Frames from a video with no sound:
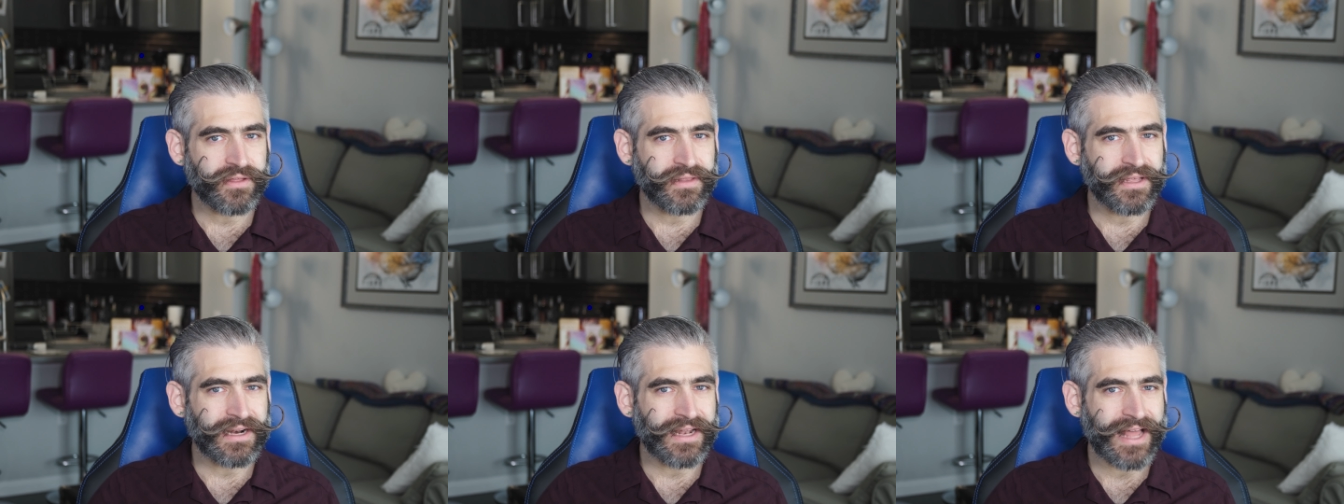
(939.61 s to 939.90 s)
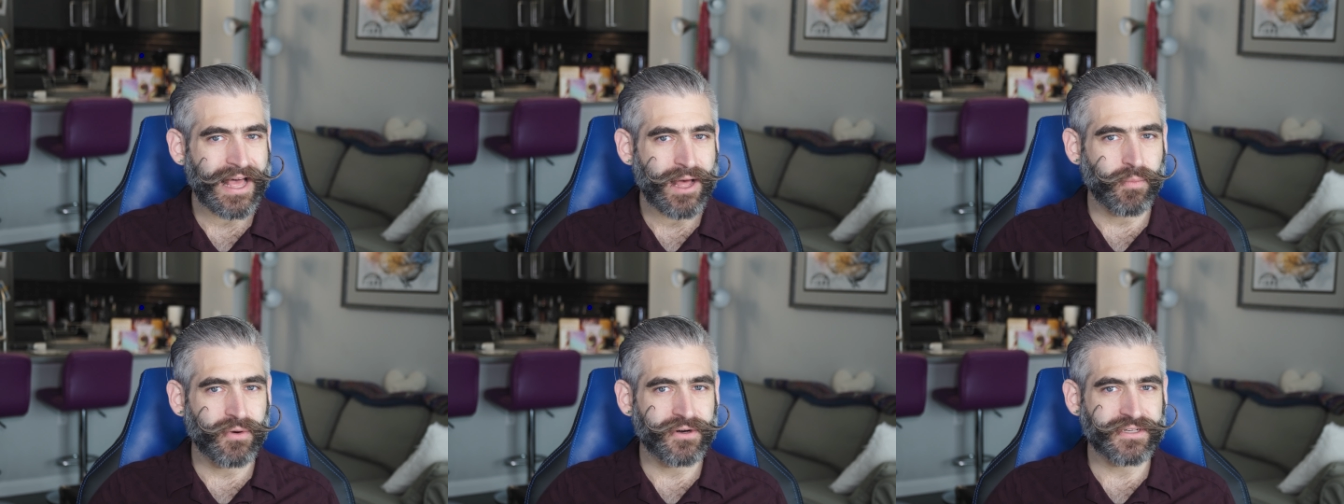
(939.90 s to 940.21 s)
the Little
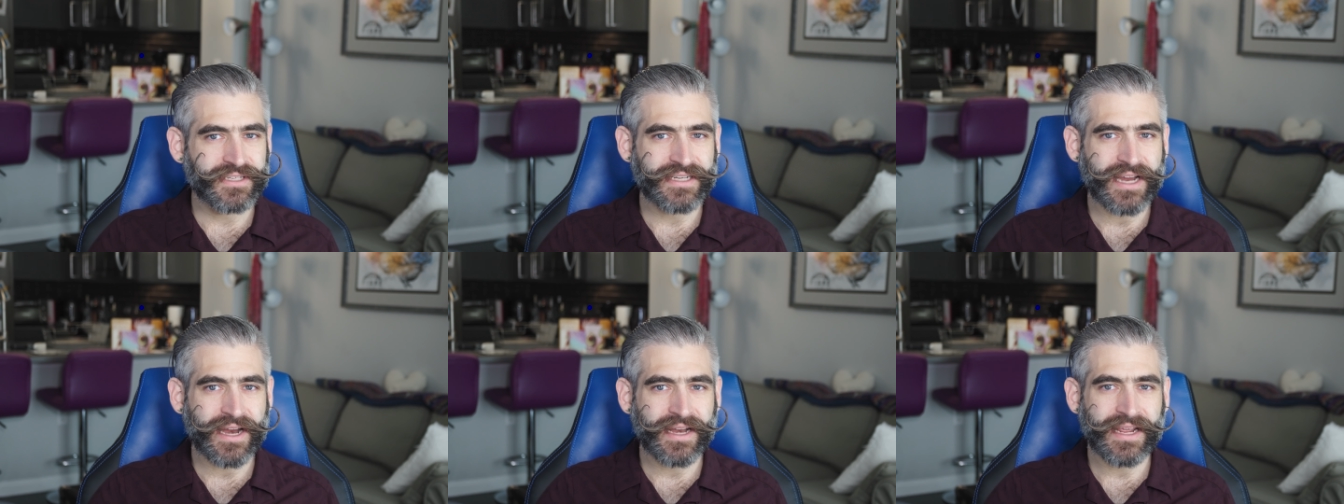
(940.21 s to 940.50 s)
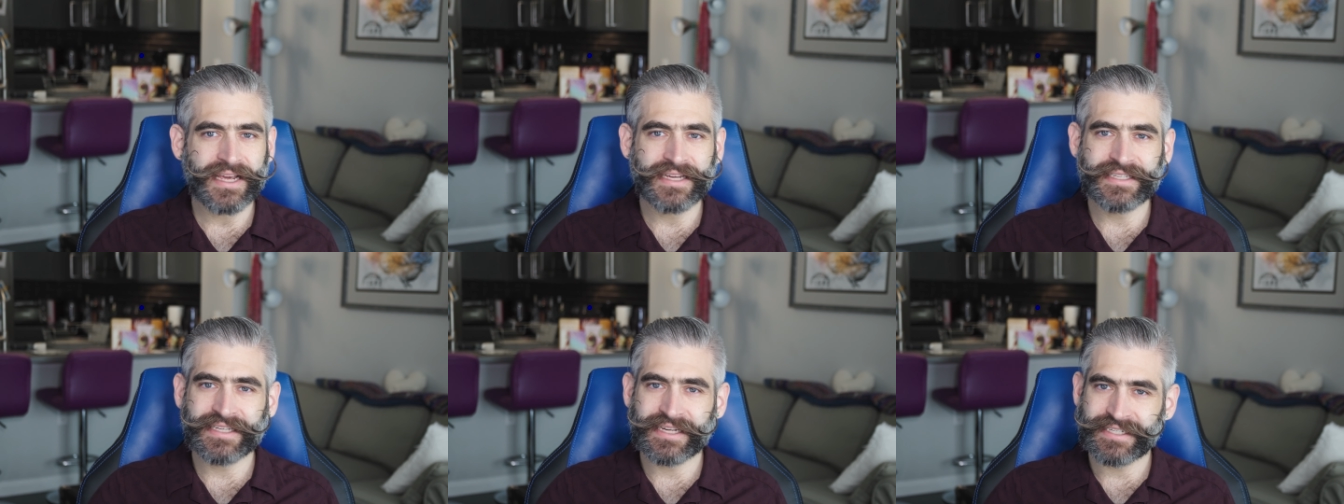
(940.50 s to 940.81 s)
Albert
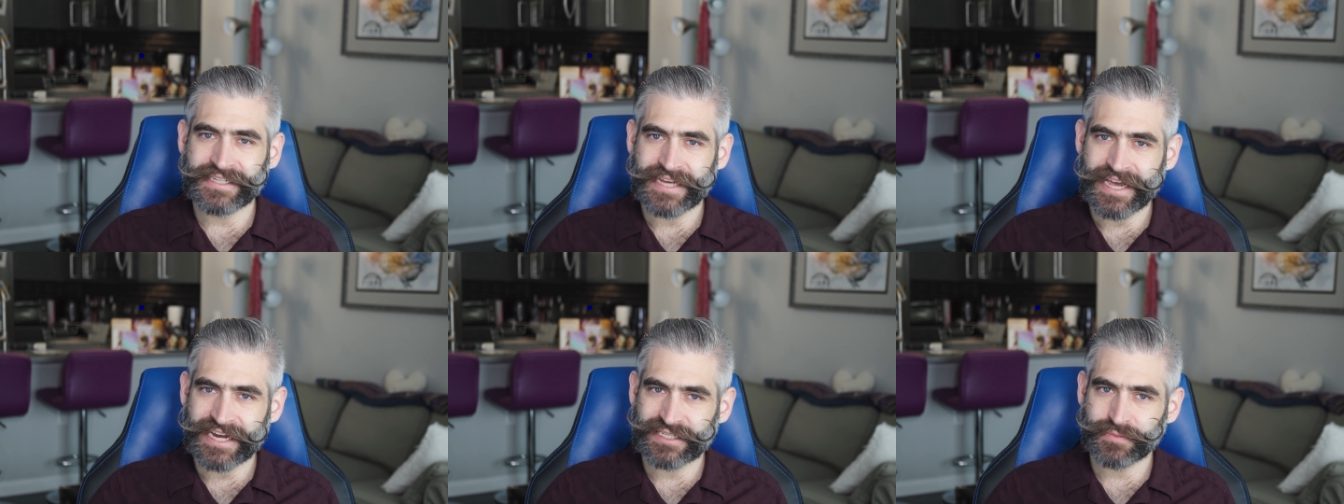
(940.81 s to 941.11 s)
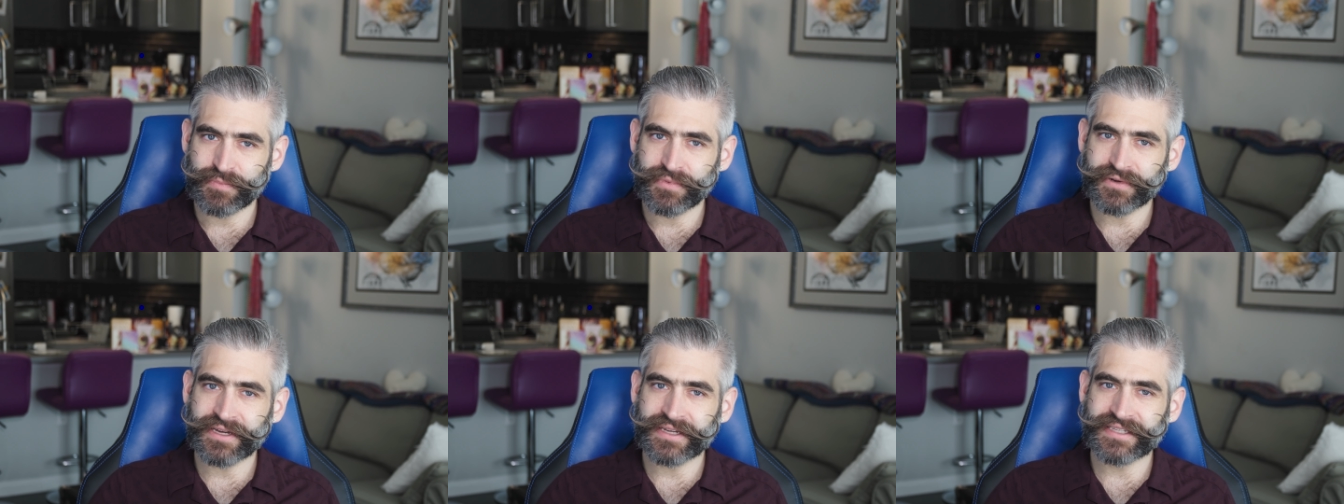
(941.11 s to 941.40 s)
study is a
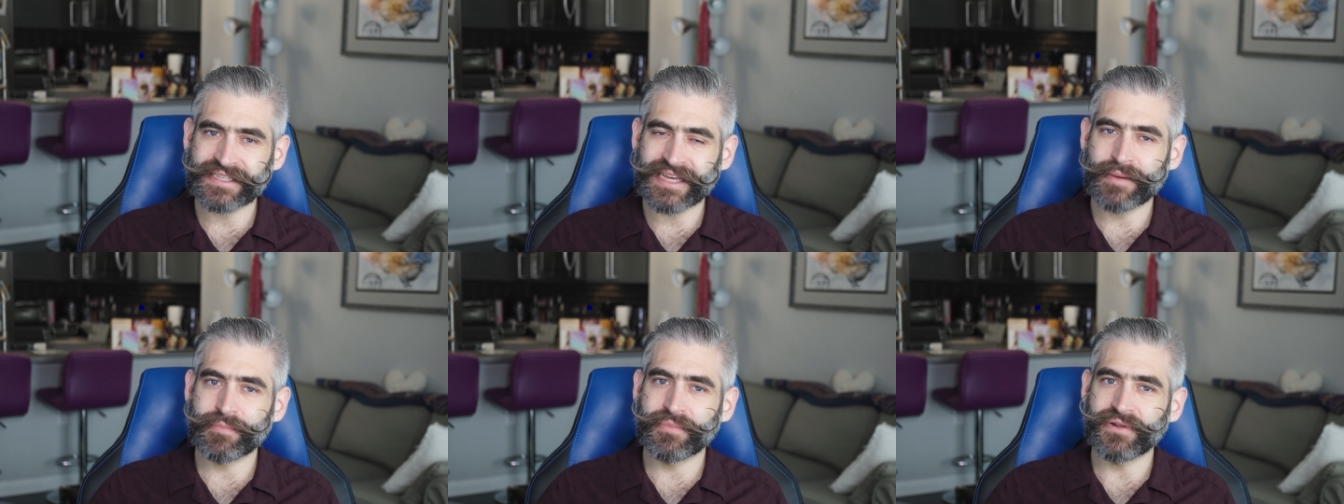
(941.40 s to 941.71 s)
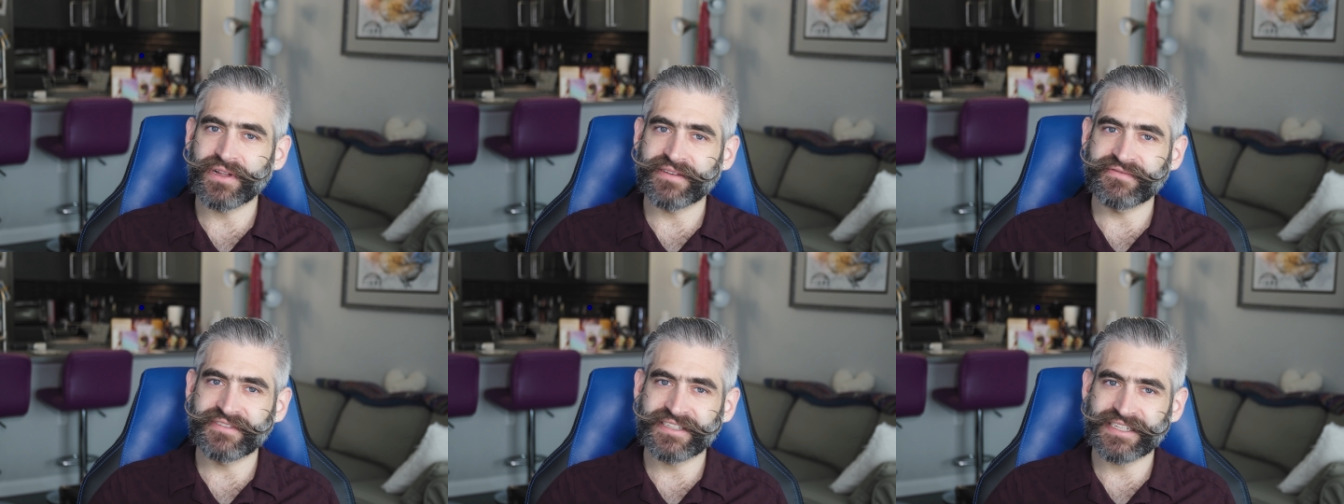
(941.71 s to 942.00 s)
textbook
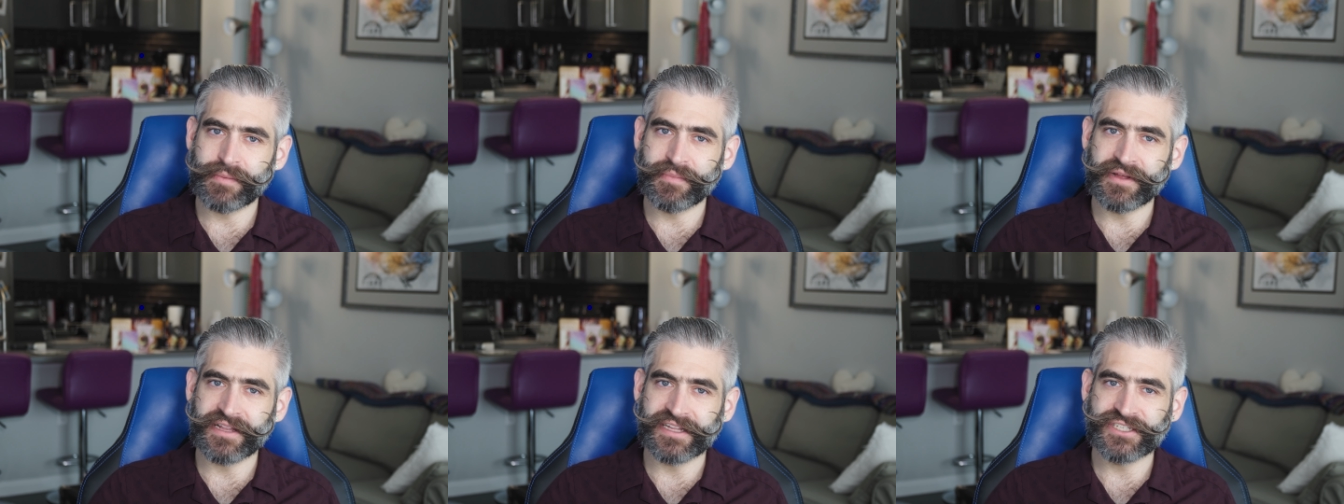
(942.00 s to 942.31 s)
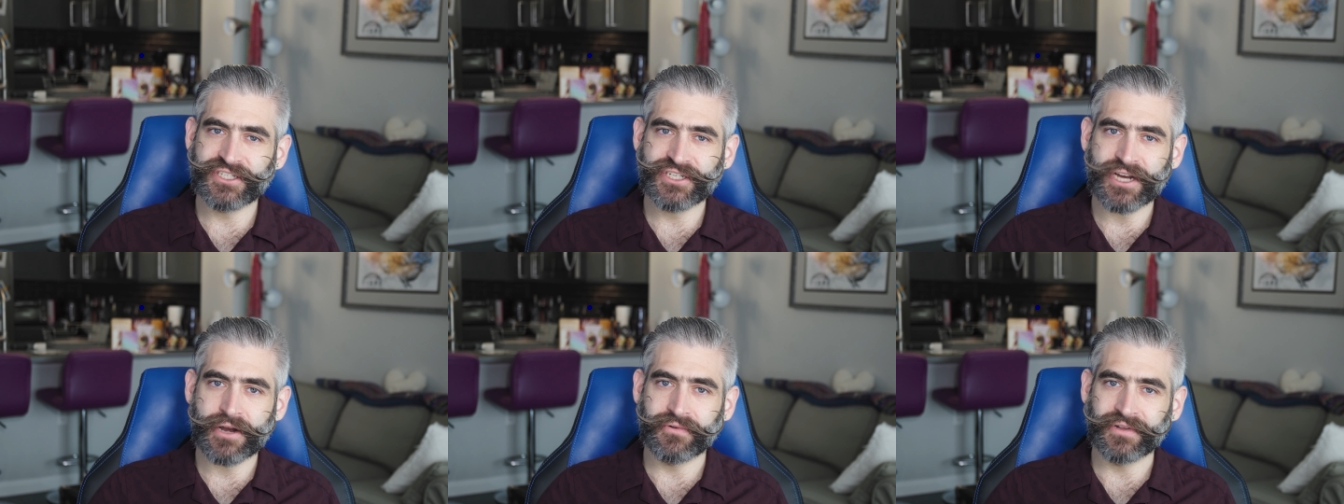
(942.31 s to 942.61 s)
example of
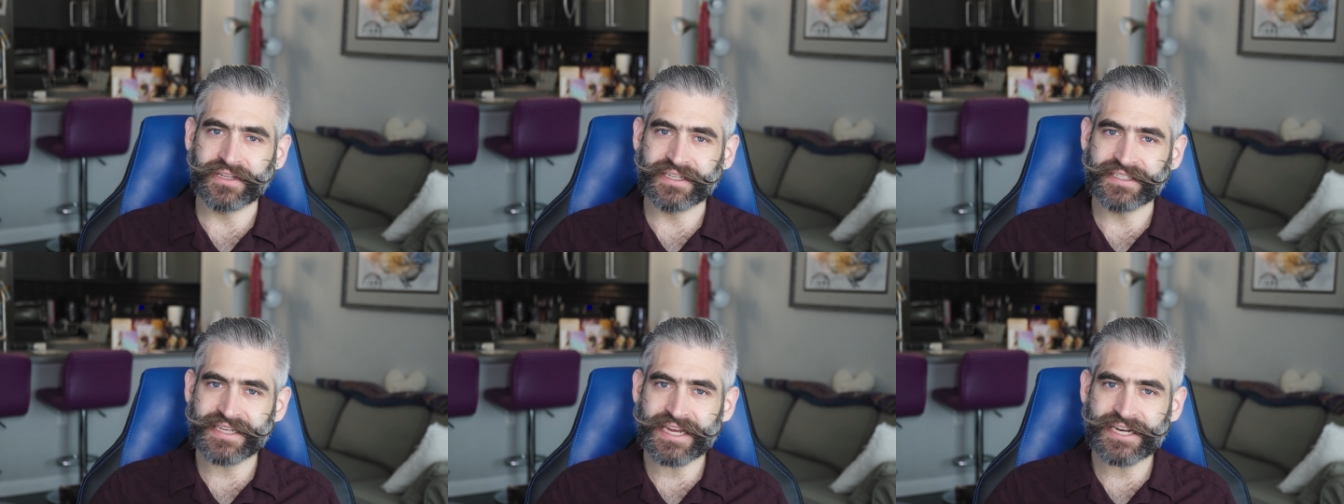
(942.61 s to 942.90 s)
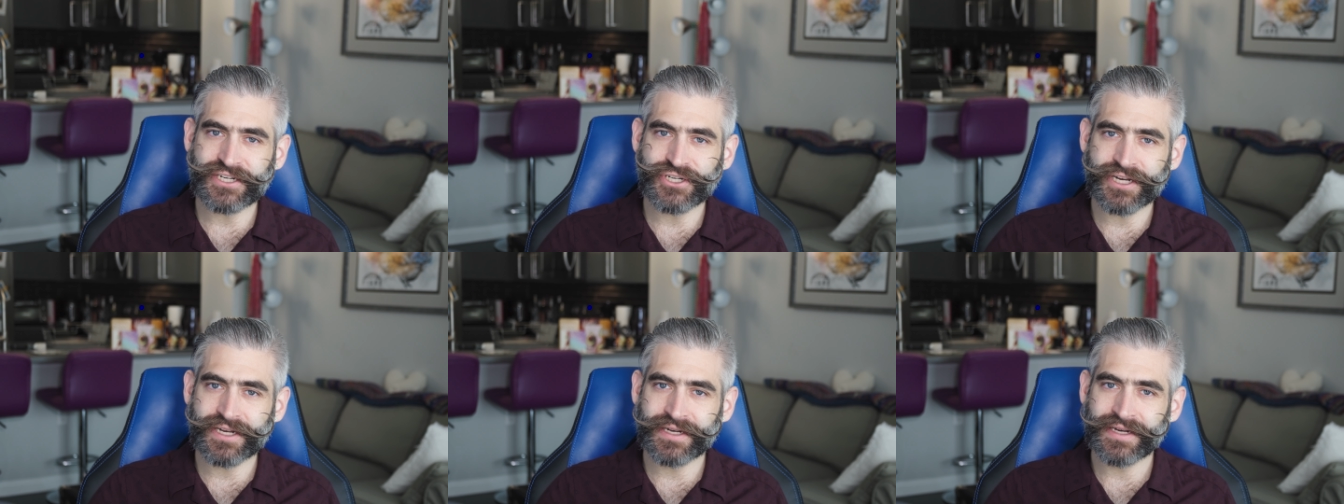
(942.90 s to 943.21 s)
stimulus
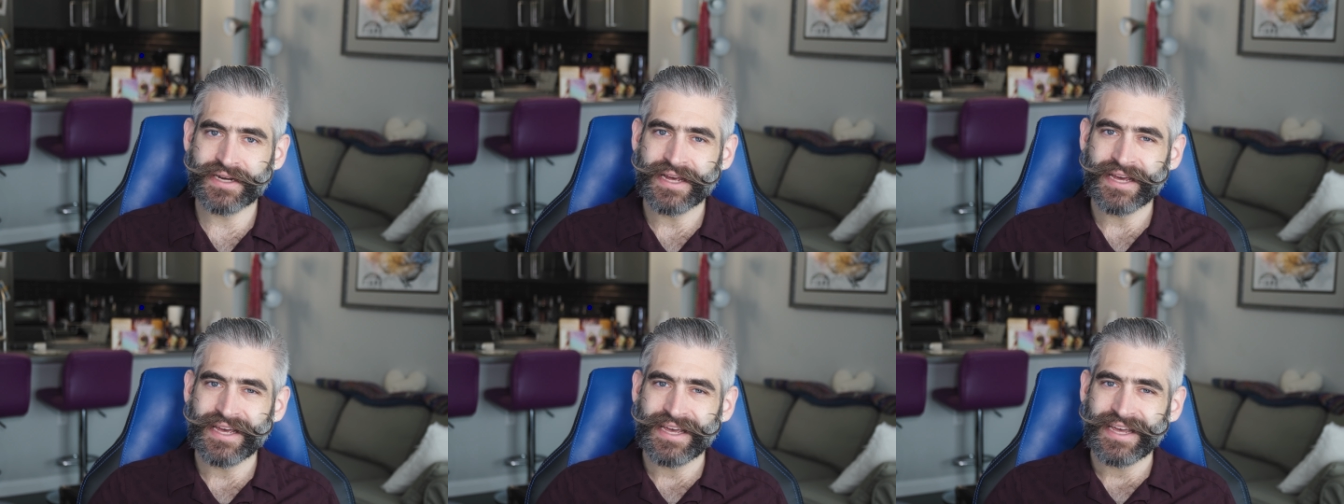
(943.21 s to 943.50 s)
generalization,